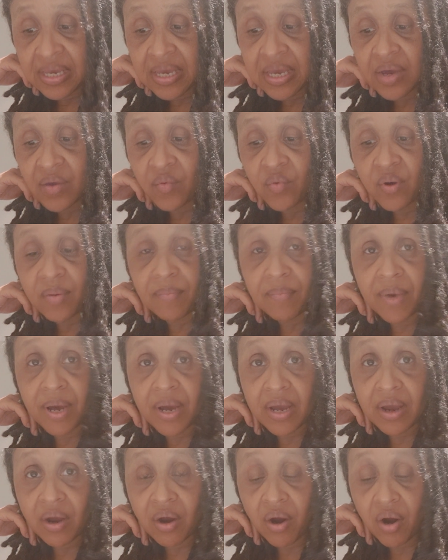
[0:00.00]
and what
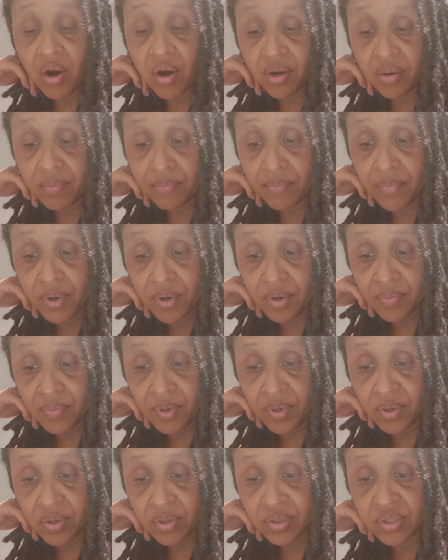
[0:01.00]
my heart
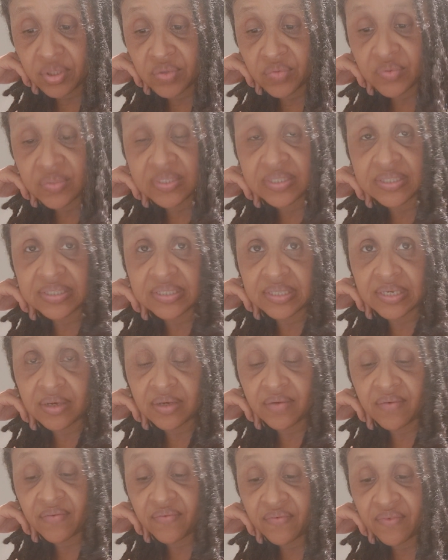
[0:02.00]
murmurs to
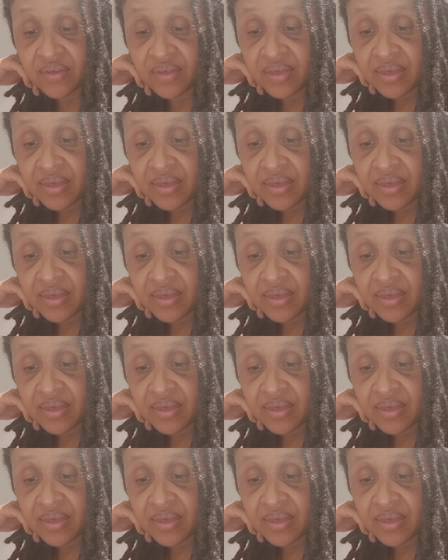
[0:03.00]
itself